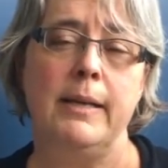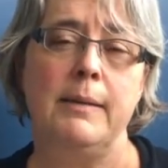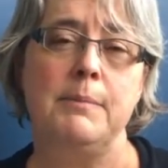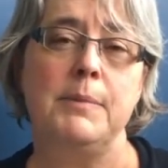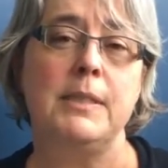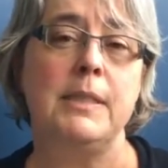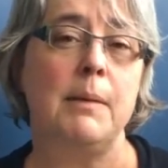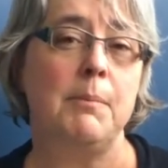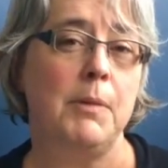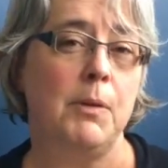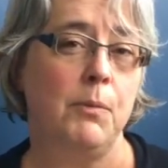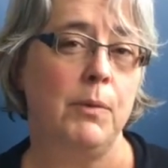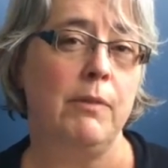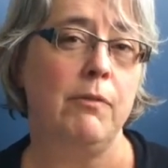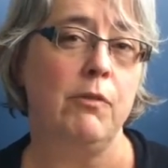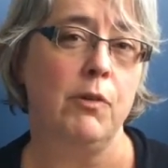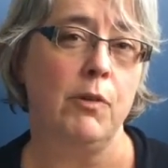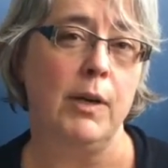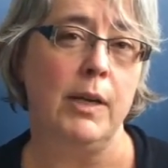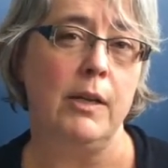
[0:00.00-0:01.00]
Some that
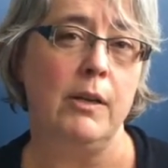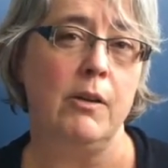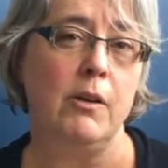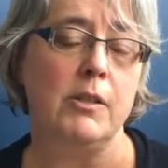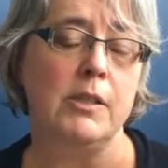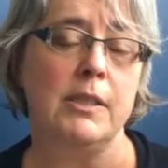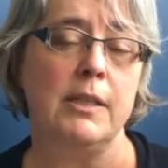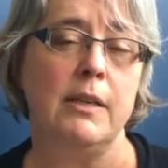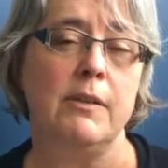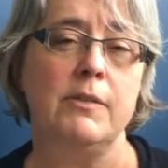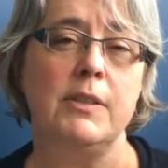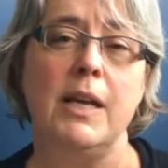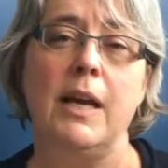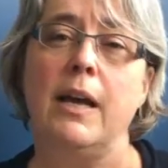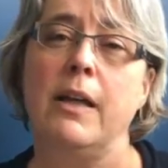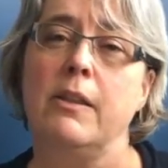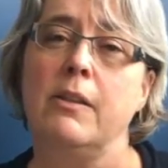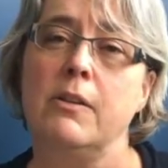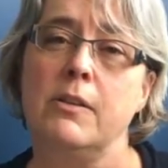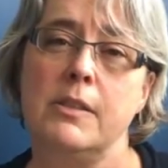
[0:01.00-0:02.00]
we've created ourselves,
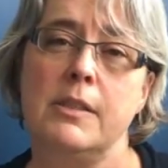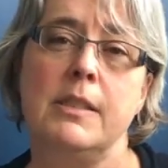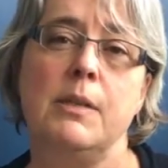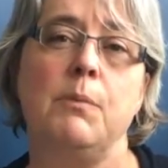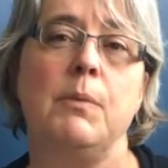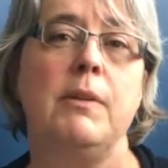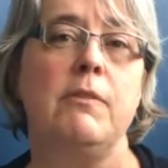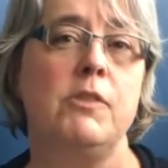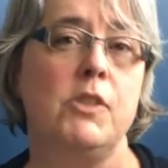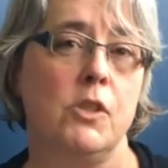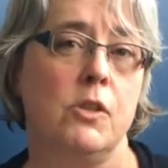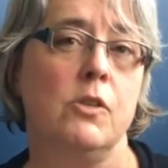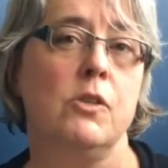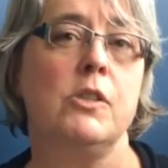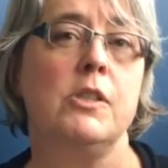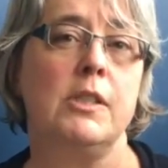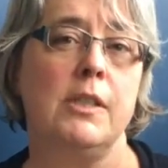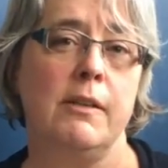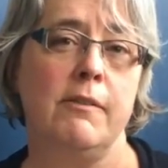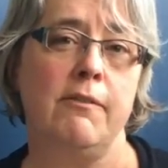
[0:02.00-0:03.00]
others that we've
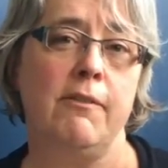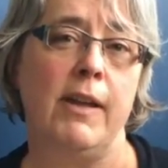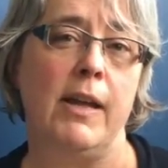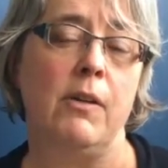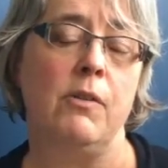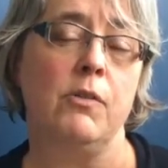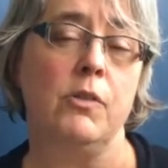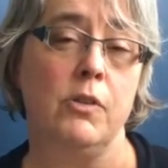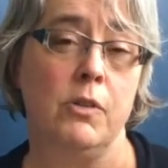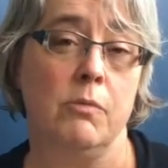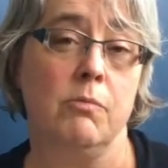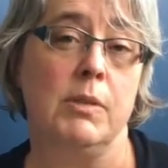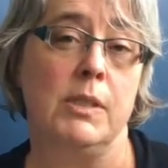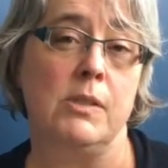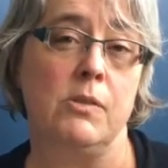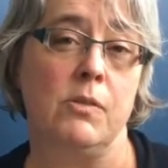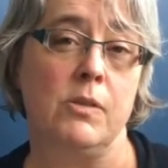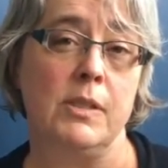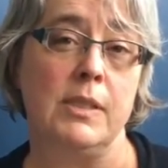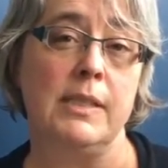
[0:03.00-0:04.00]
searched and found good
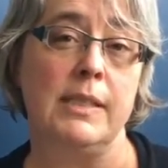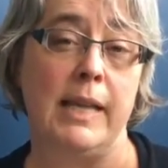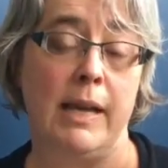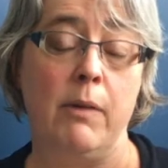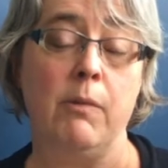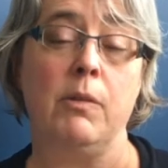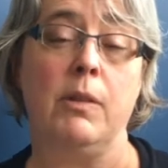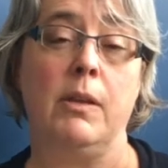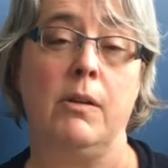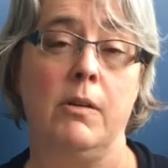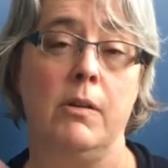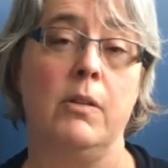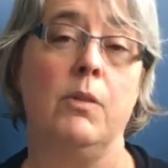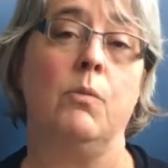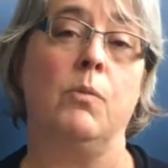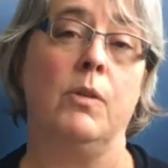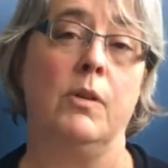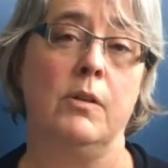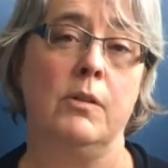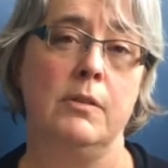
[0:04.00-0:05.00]
resources out there in the
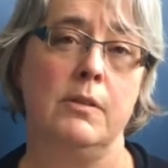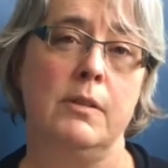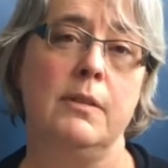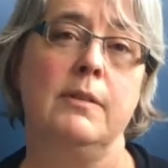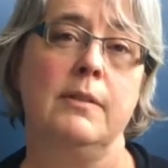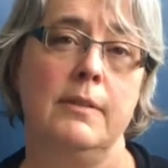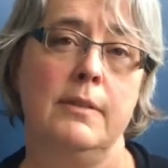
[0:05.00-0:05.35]
world.